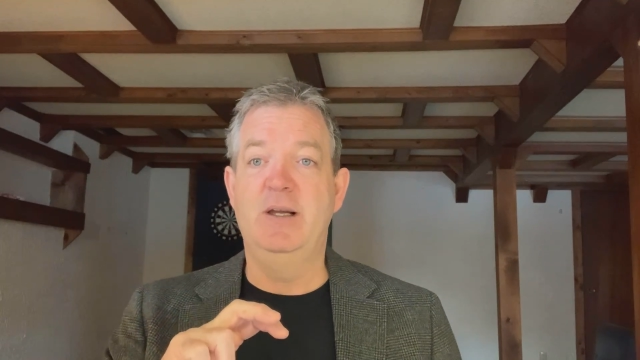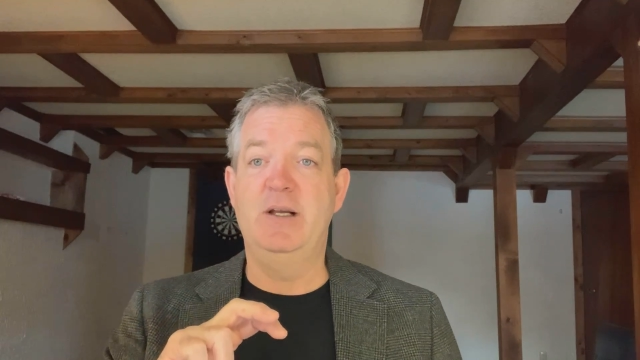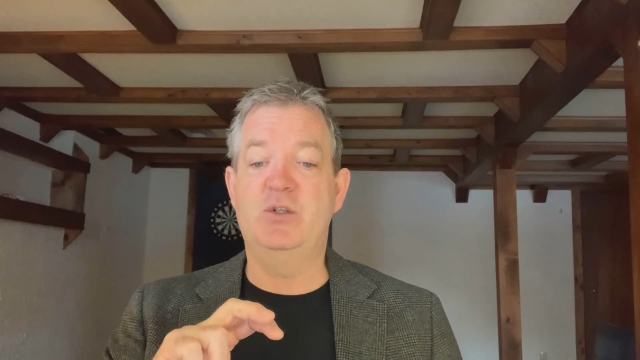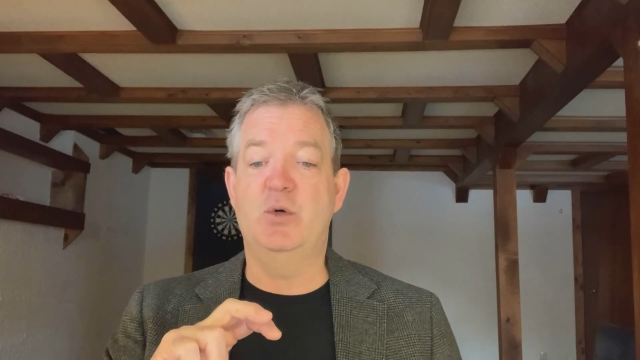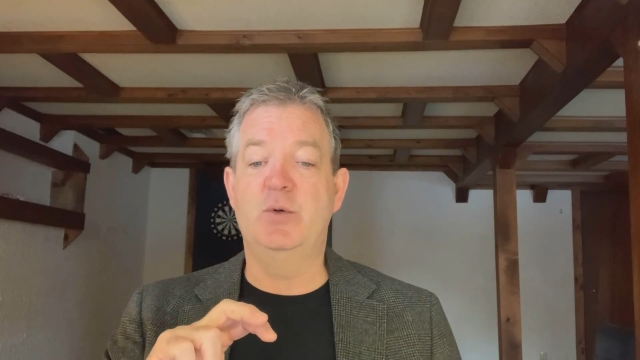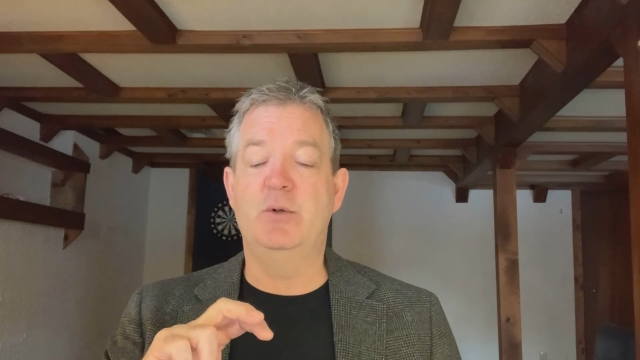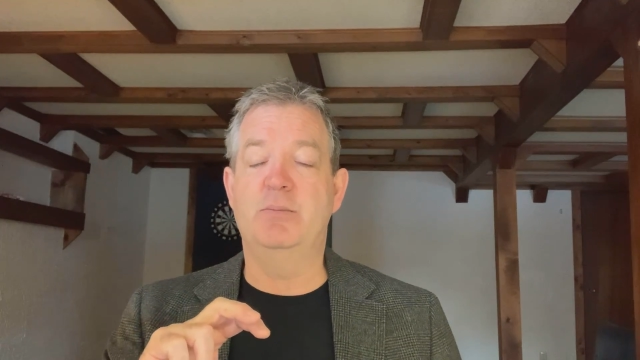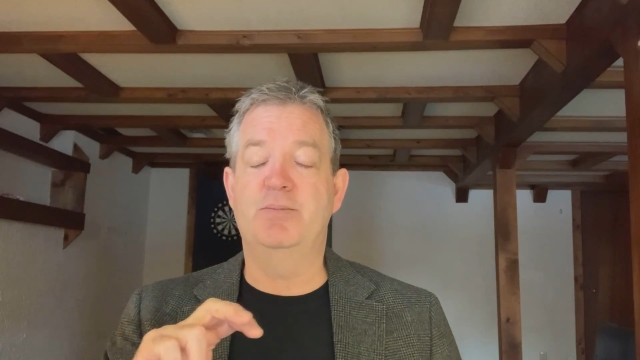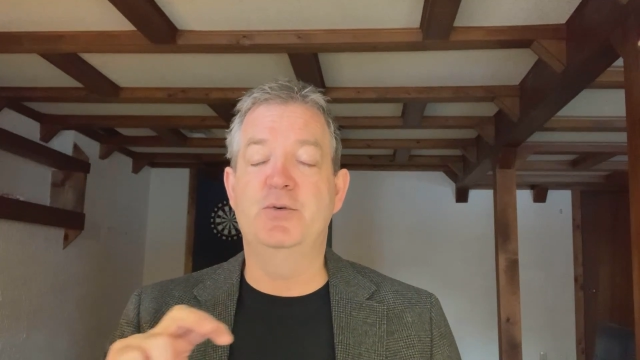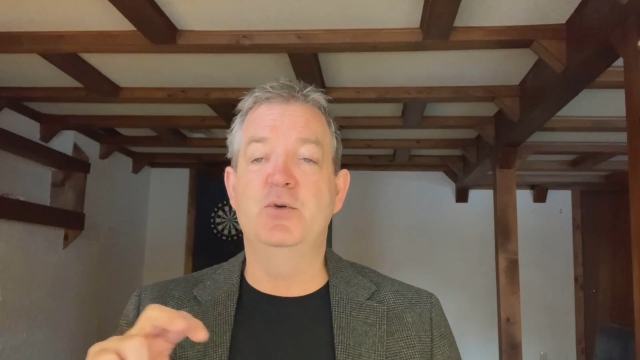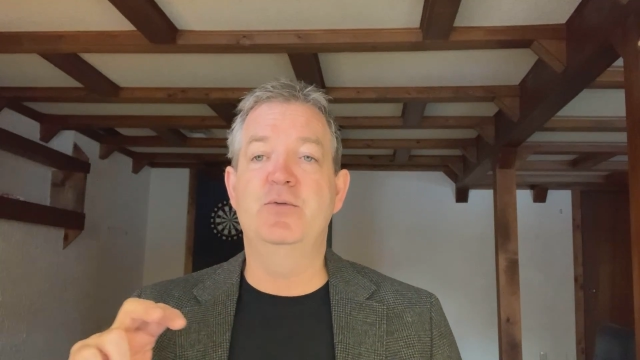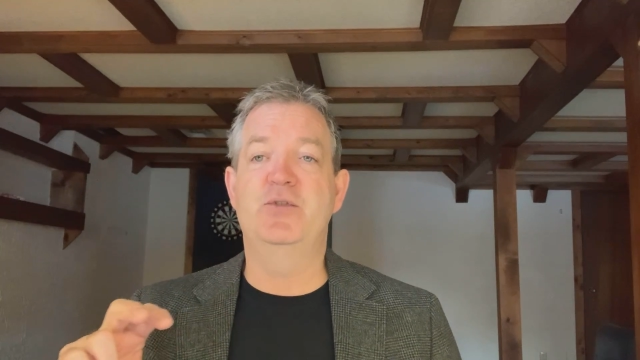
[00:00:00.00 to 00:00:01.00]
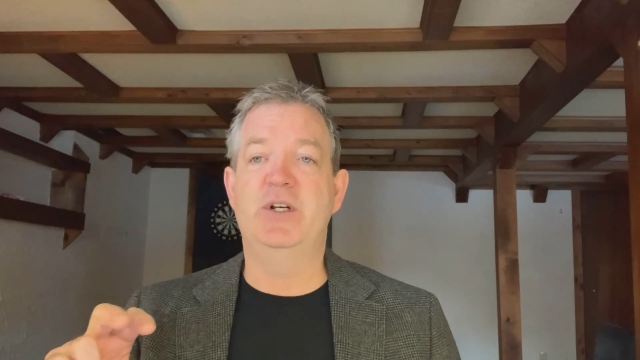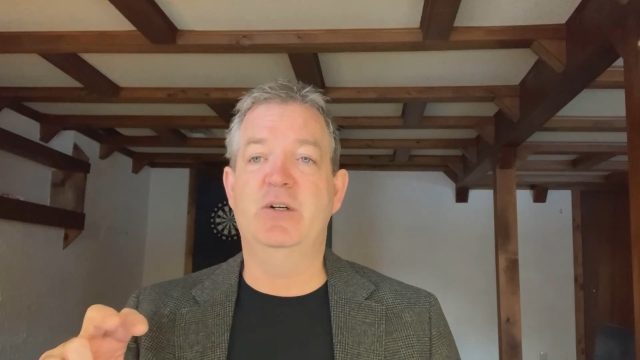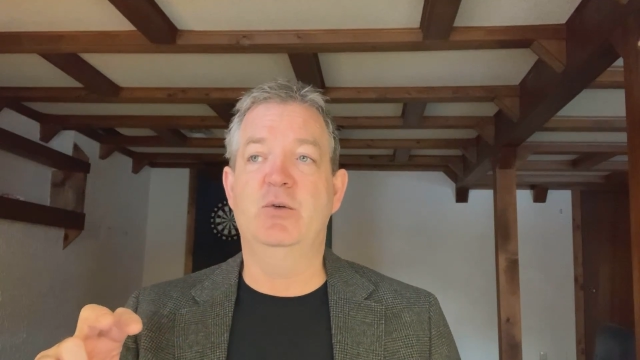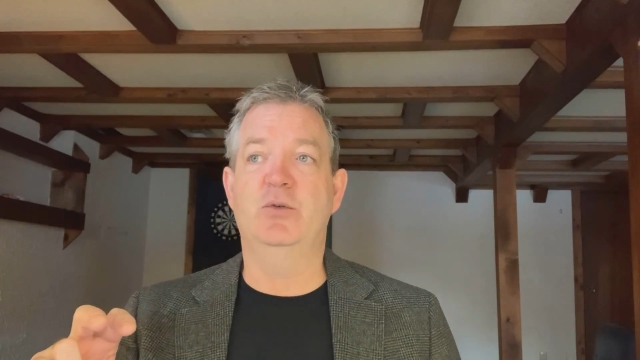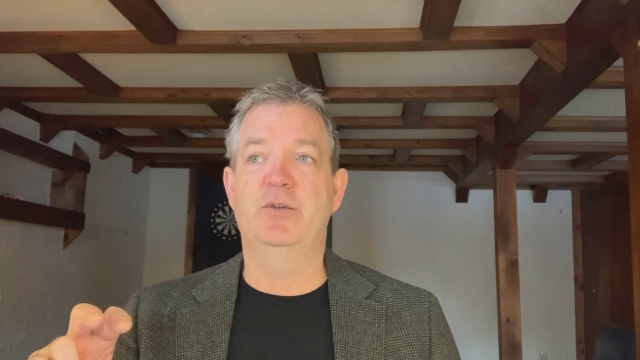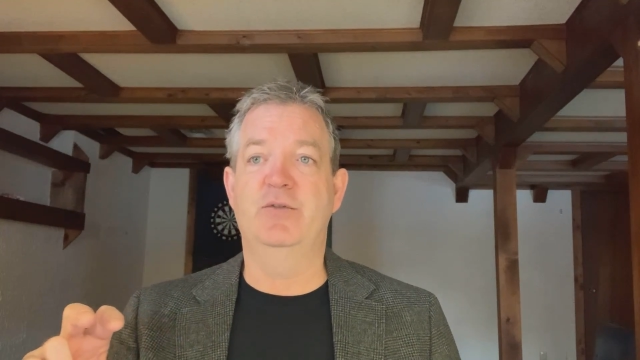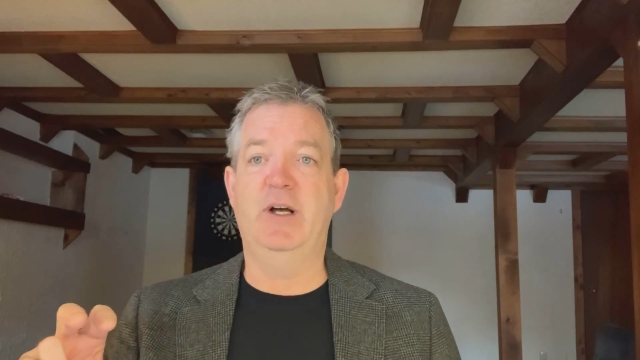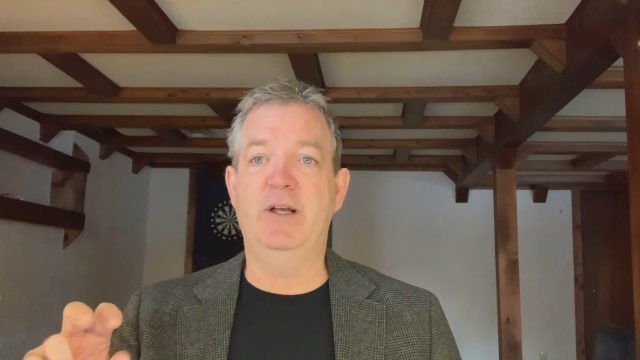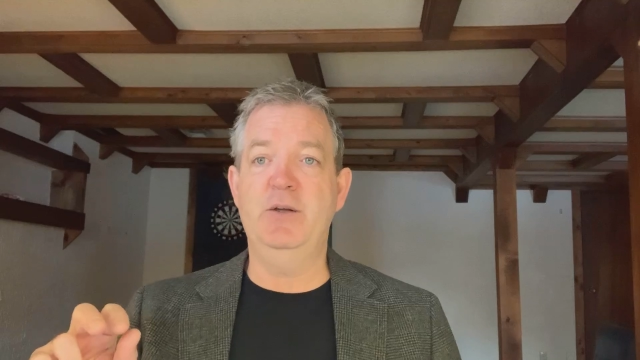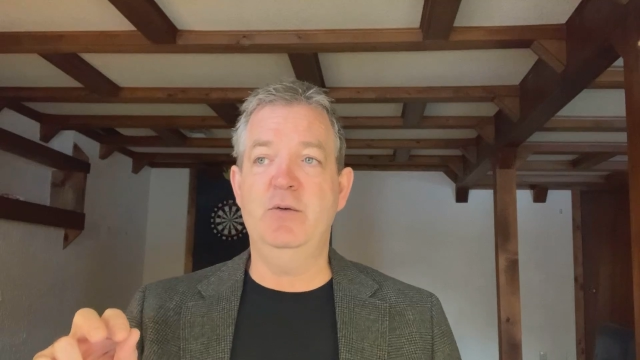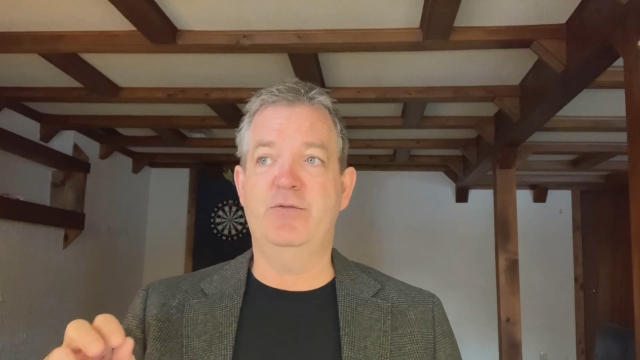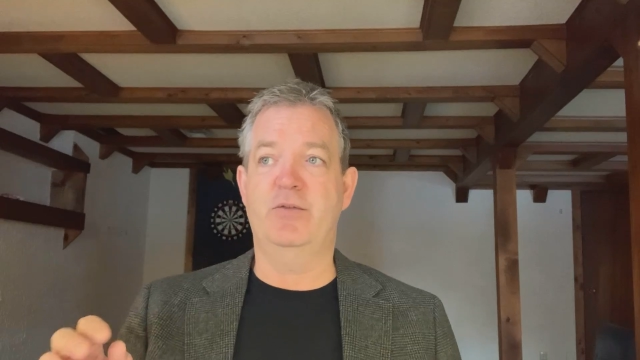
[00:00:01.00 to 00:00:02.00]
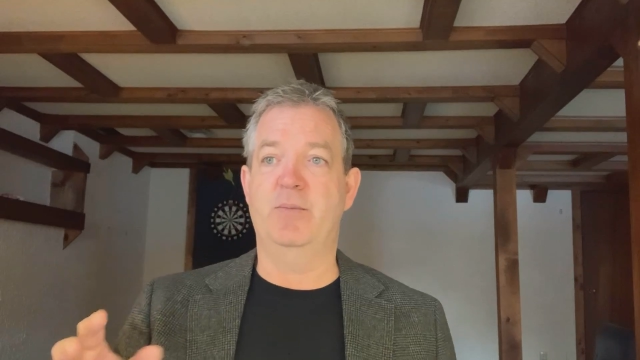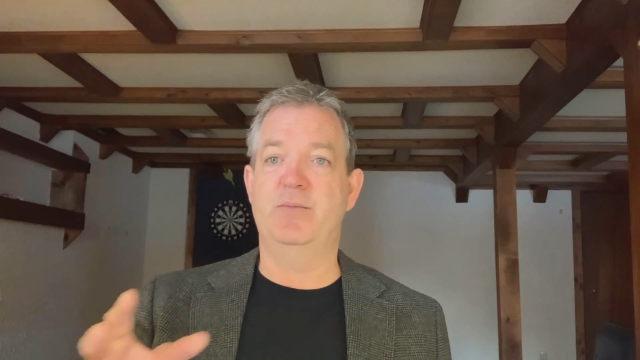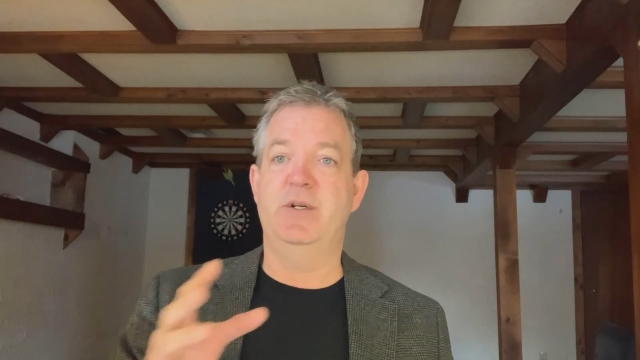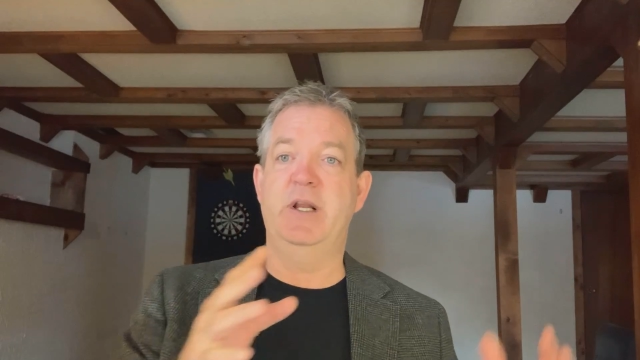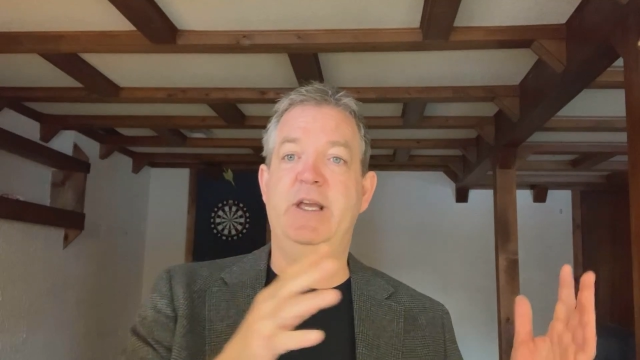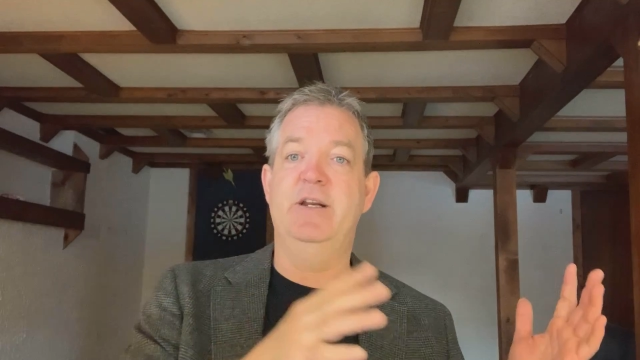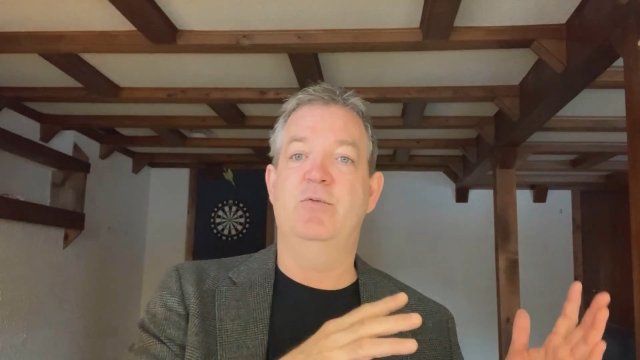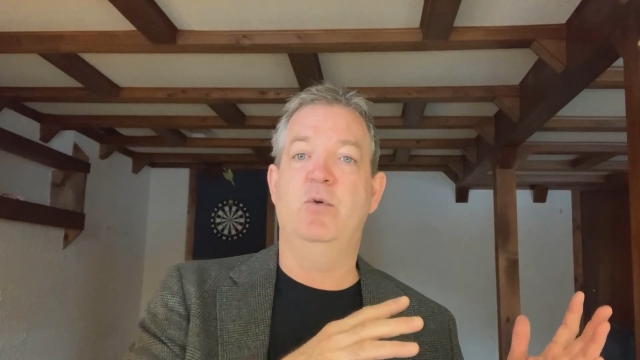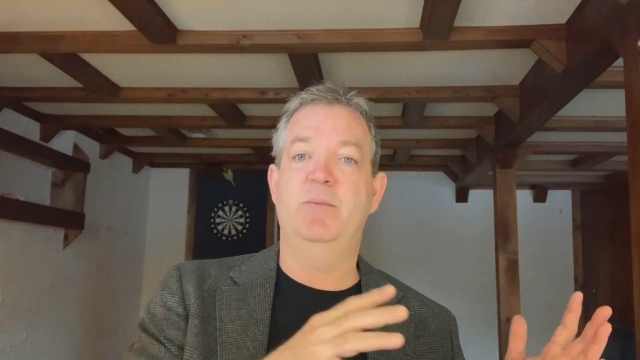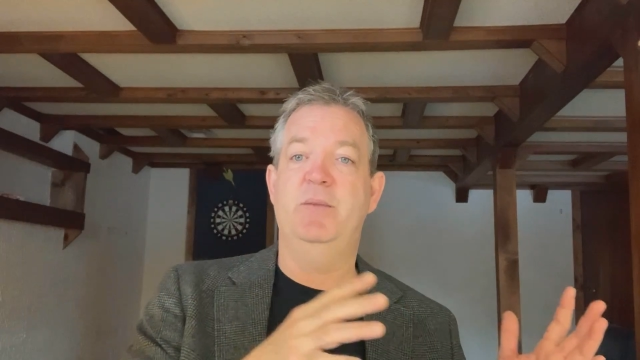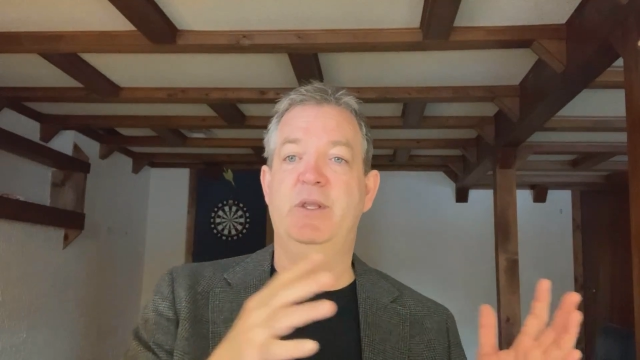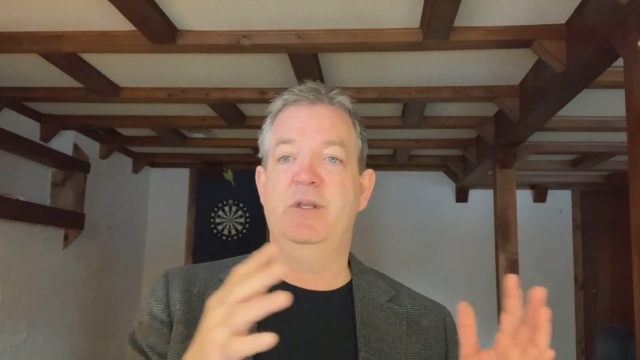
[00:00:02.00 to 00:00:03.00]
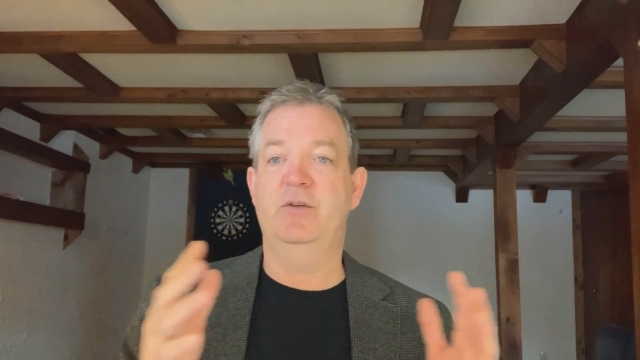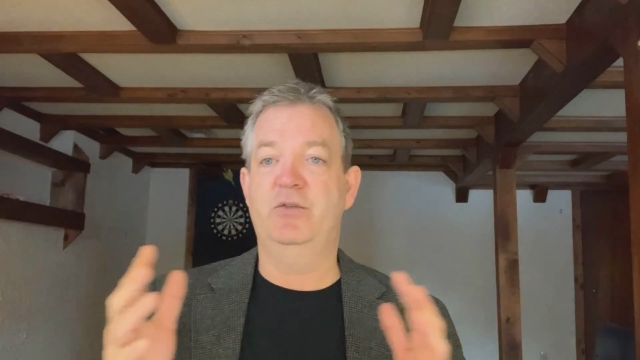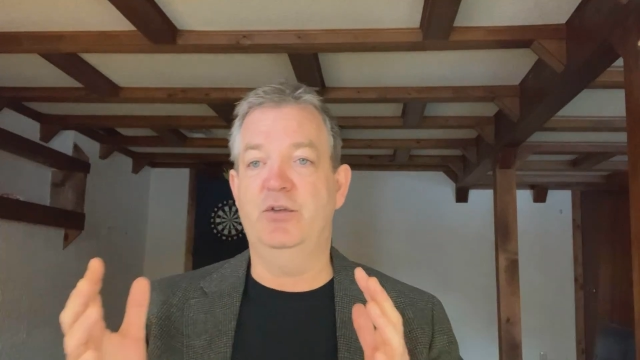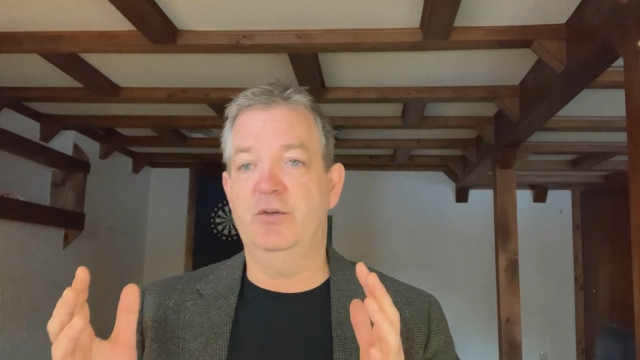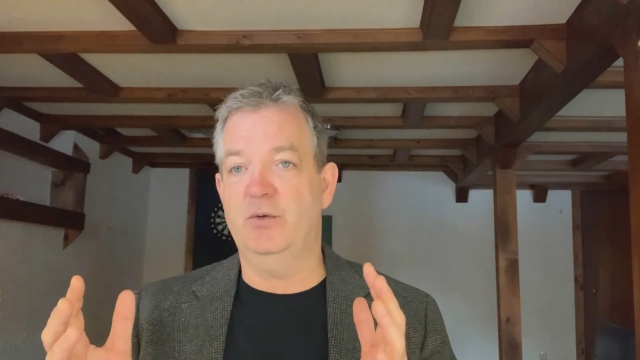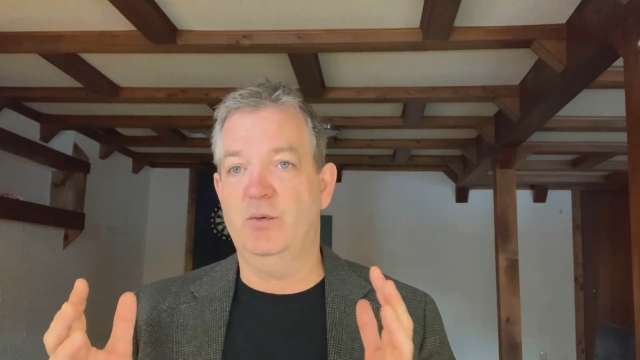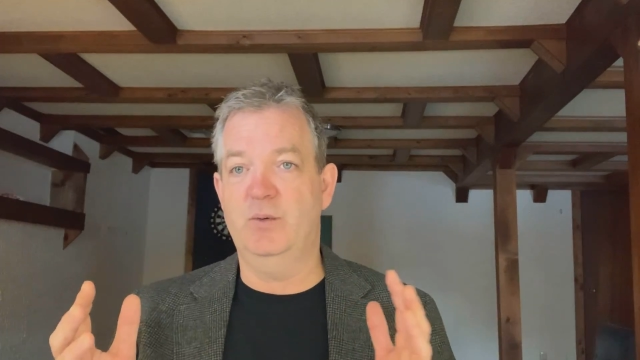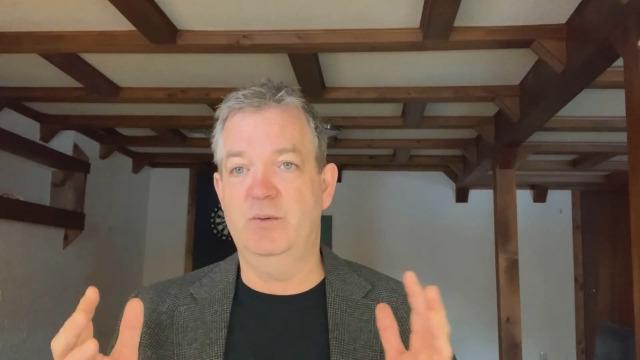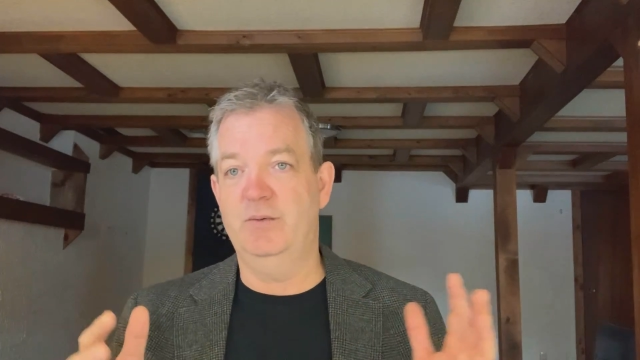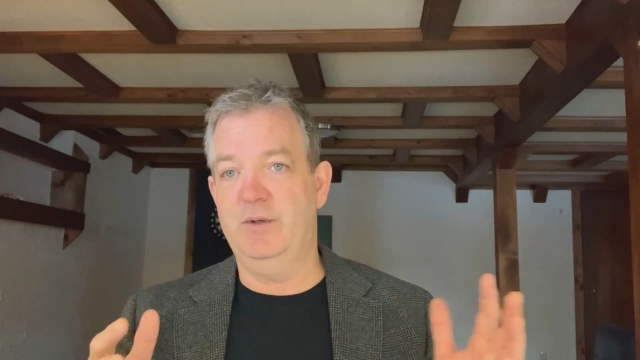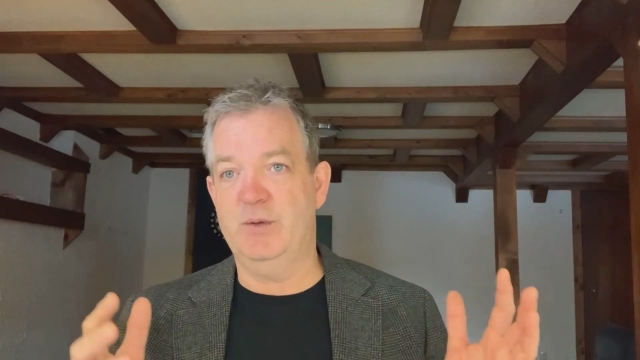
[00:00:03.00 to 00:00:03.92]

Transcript: it's going to improve shareholder value from negative 1 million to,